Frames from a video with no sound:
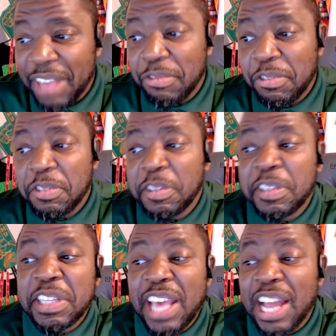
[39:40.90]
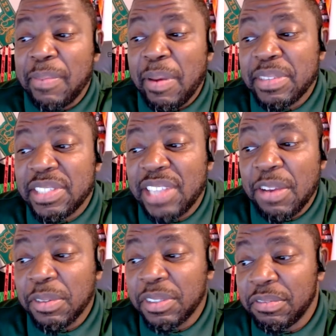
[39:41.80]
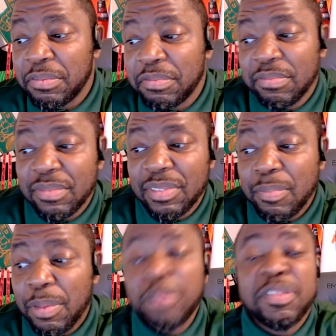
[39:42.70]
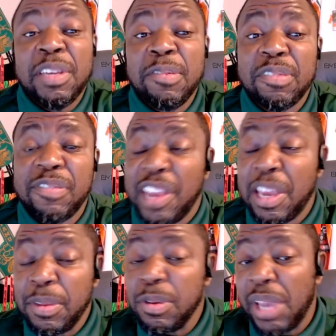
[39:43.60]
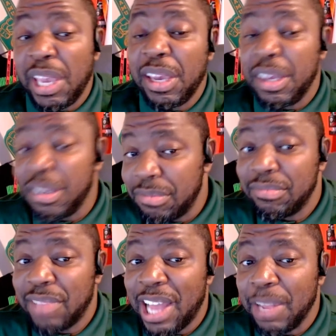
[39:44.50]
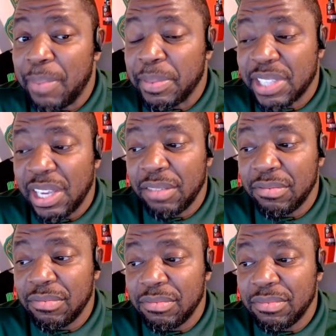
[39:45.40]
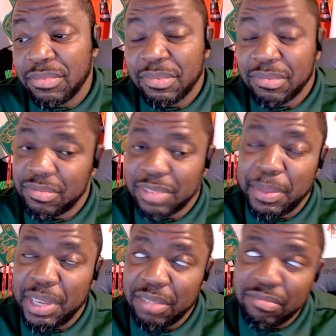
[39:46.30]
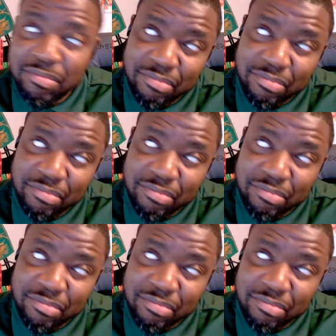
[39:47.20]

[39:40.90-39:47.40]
when you look at the Alabama State one, both teams, FAMU and Alabama State, North